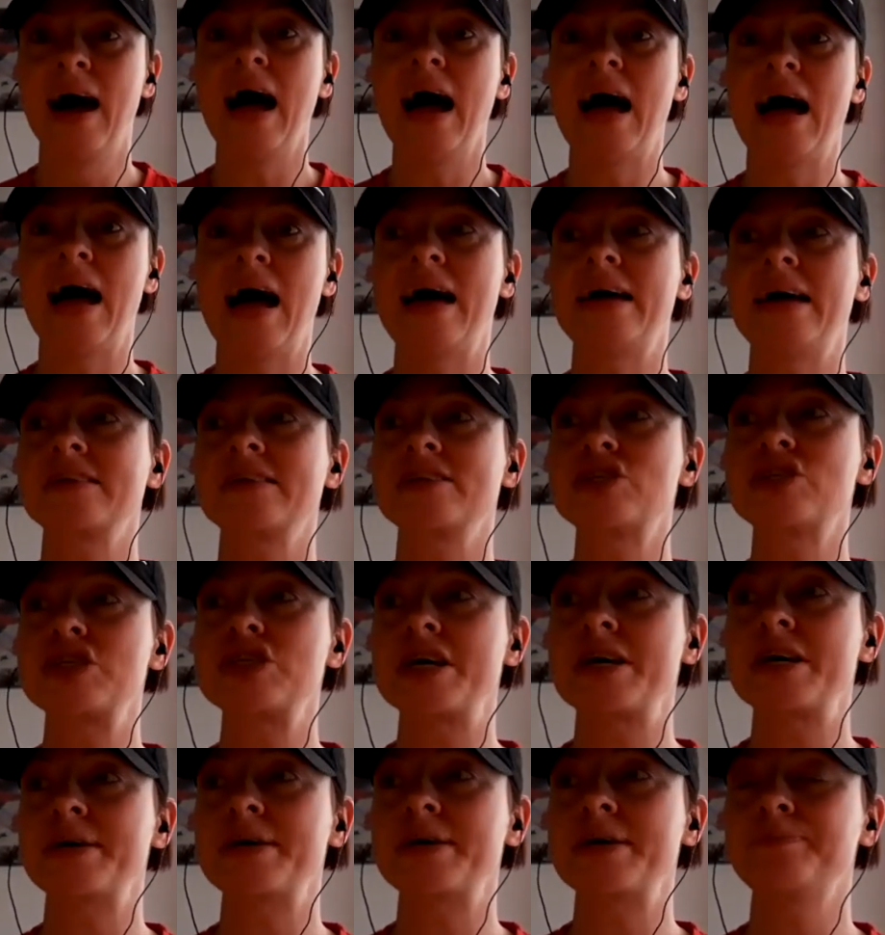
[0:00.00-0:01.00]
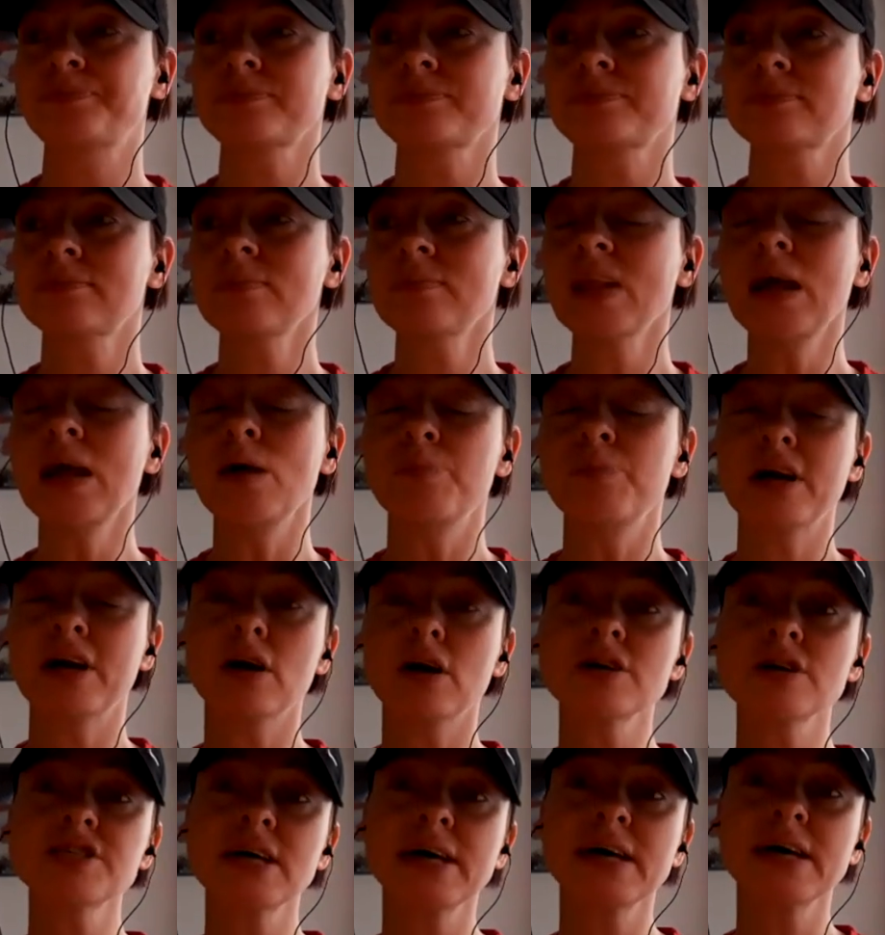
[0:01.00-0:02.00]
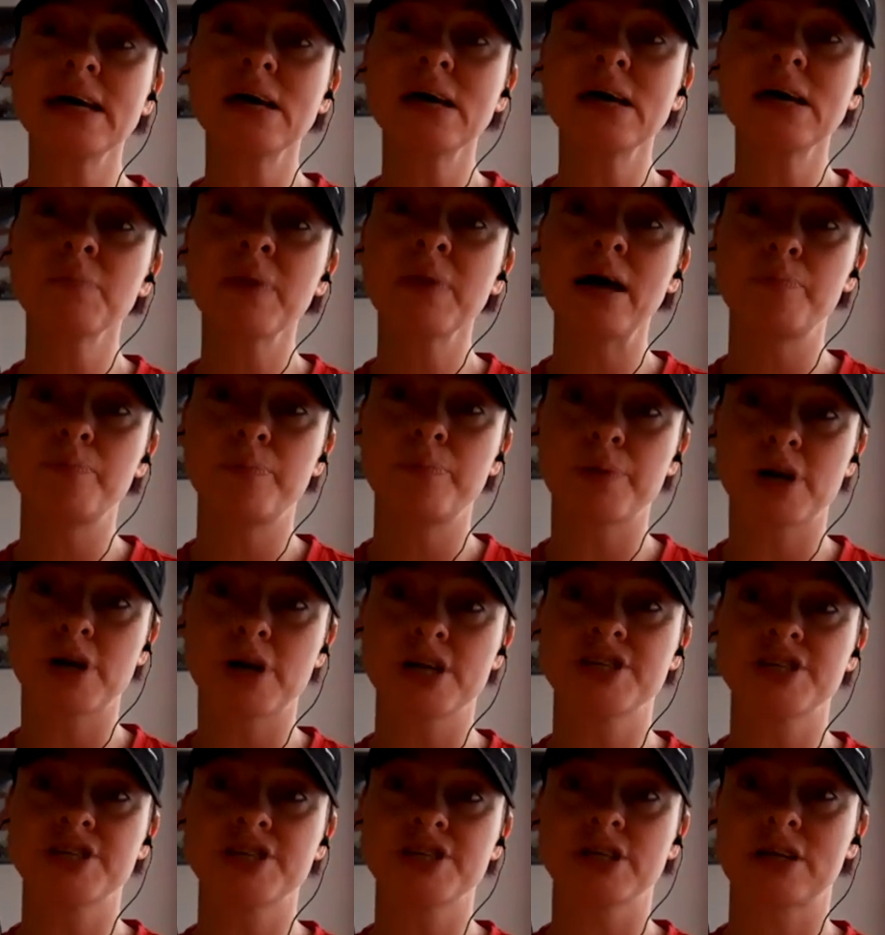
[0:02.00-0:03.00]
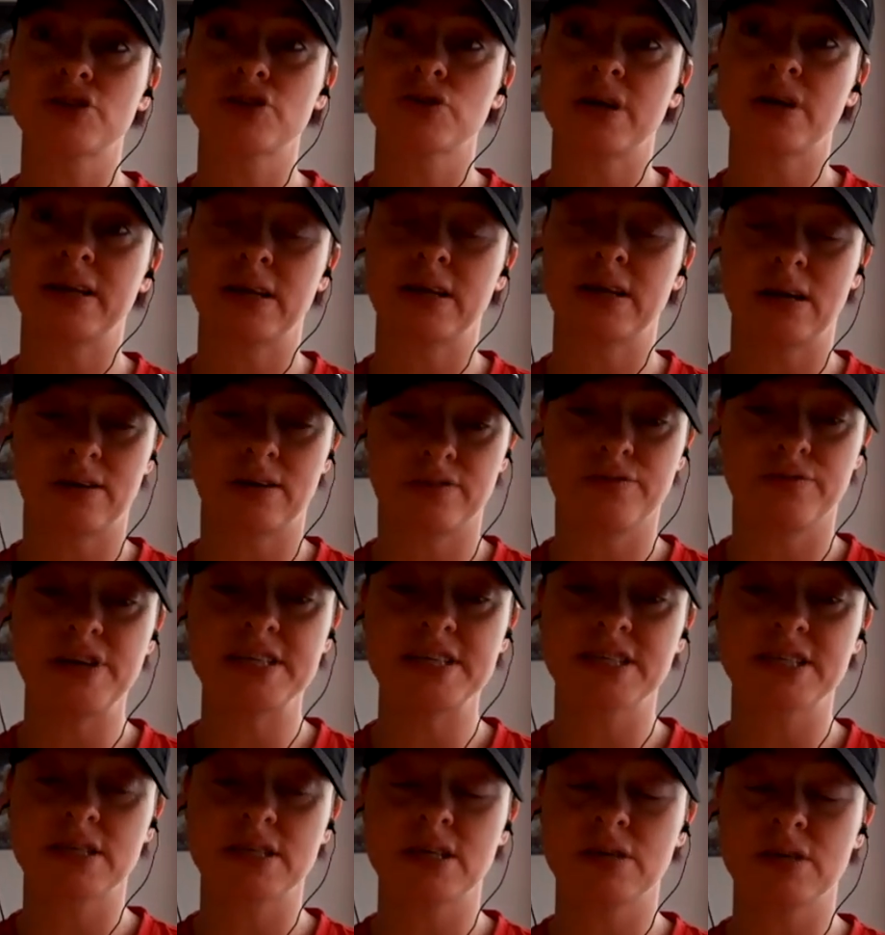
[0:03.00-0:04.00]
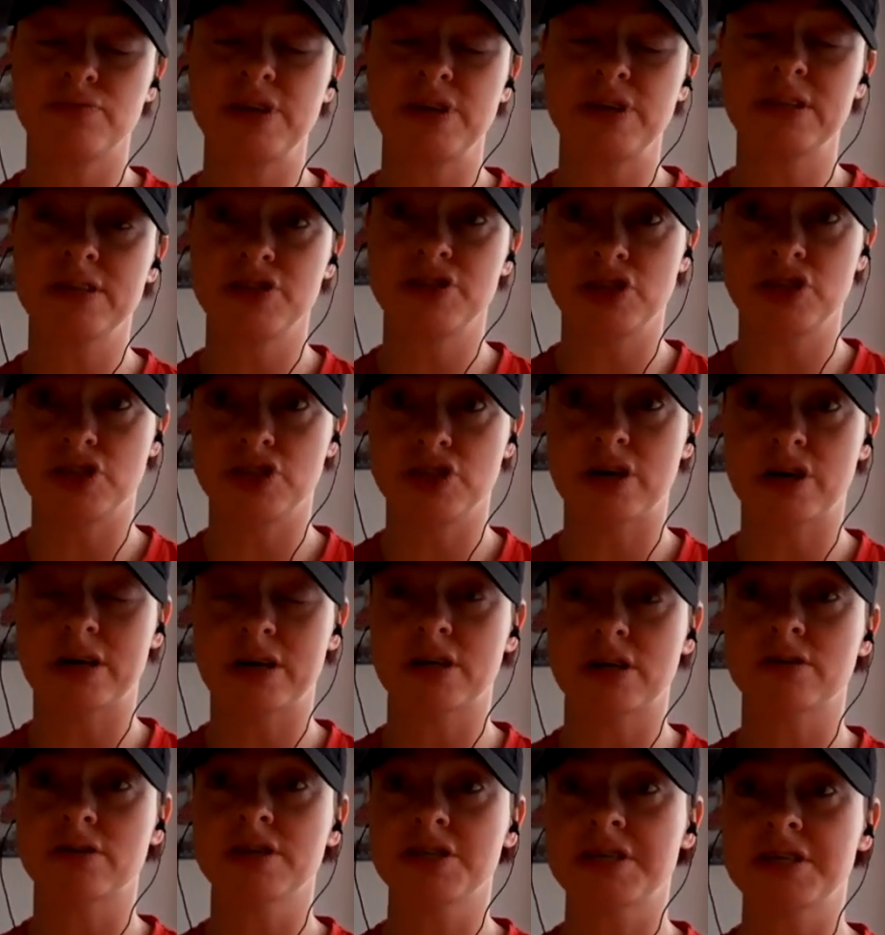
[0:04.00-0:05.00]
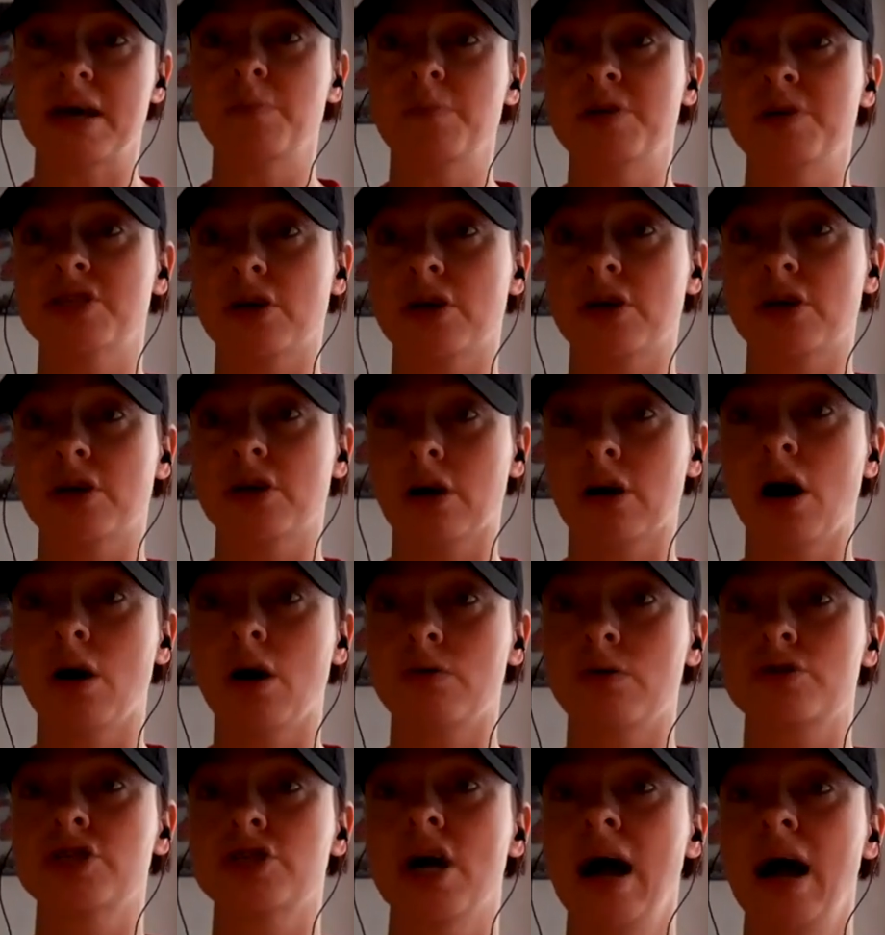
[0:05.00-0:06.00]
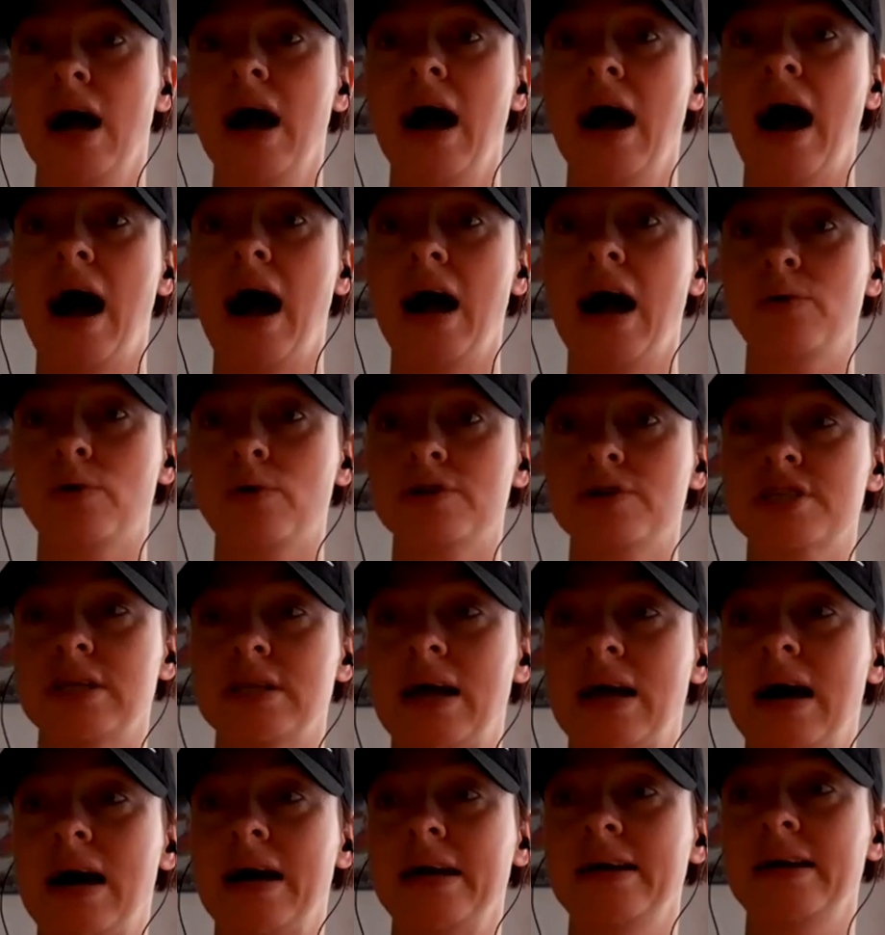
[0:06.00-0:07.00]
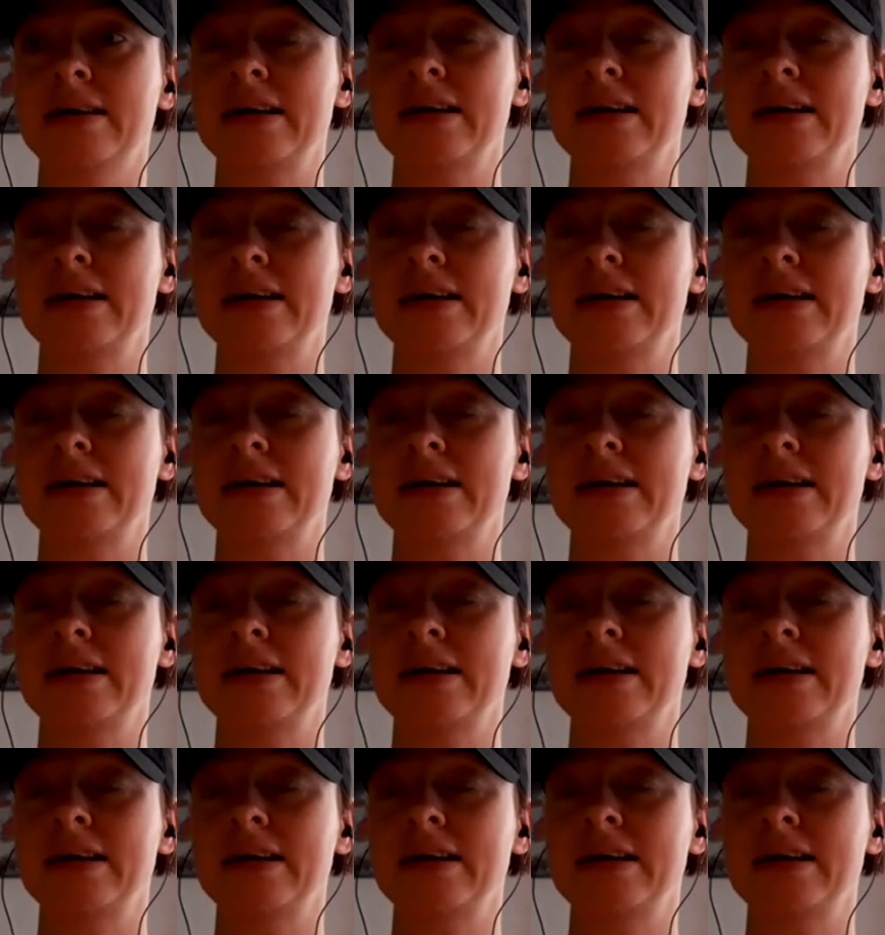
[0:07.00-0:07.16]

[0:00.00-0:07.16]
And because I am a personal trainer, a fitness instructor, the same as a coach, I was like